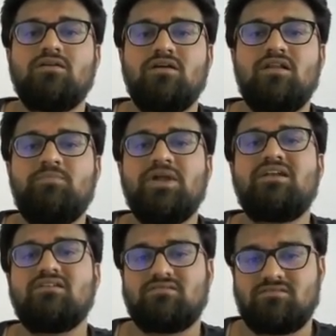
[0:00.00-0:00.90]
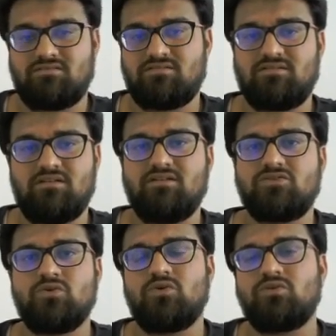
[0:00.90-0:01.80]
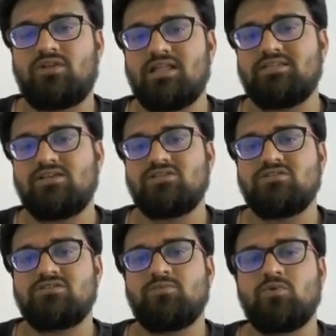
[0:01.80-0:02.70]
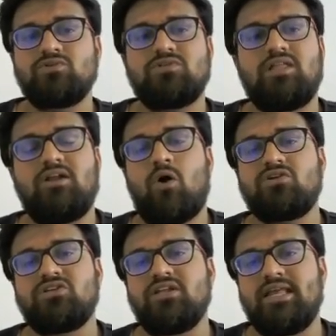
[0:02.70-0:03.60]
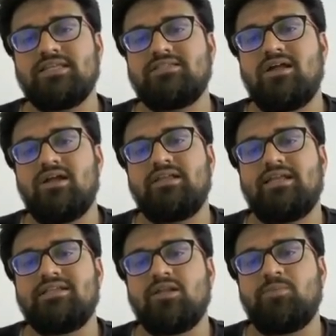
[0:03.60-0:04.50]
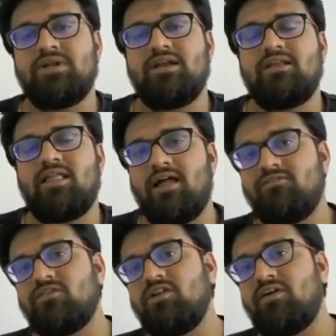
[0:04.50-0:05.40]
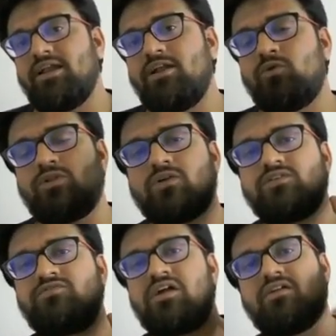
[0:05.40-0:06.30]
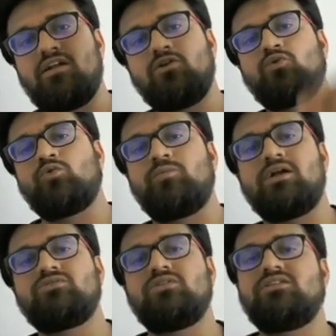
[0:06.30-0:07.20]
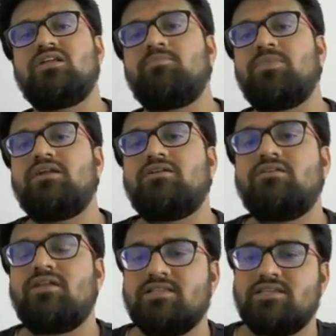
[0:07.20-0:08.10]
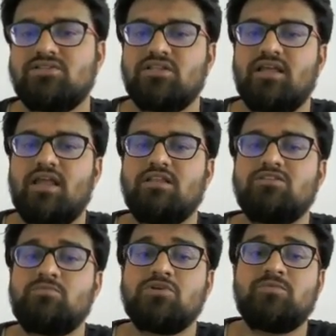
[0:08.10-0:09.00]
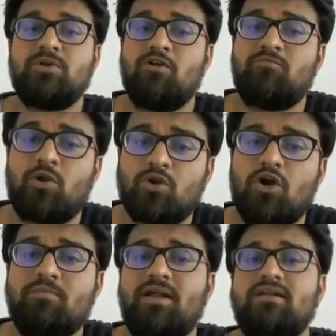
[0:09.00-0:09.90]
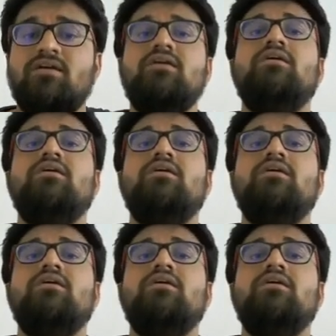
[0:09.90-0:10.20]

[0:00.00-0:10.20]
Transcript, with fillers: Repeat. So, transactions, suppose that auction case, na, it gets repeated. I have divided two thousand five hundred into two parts. So, this is a repeat transaction. There can, this is a possibility of procurement.